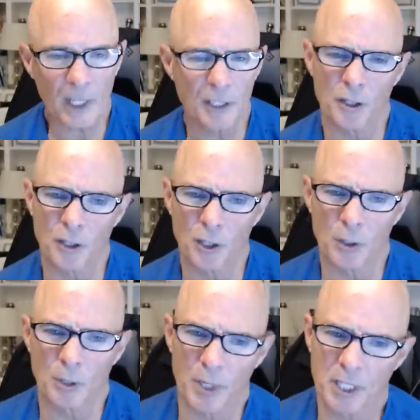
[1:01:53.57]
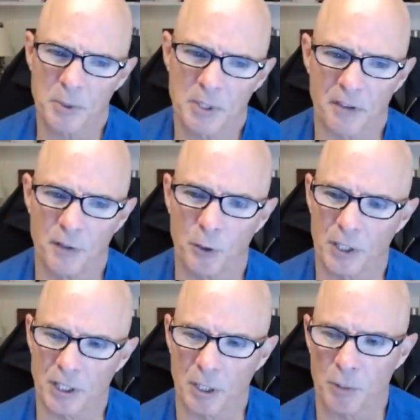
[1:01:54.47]
And you don't know what the brake specific fuel
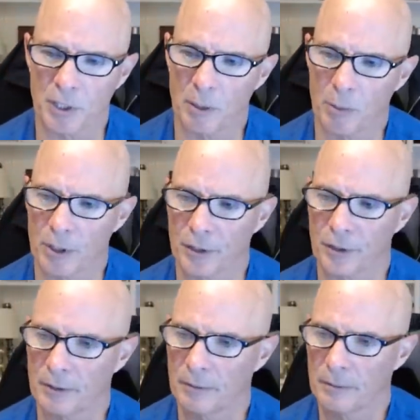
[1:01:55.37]
consumption number is.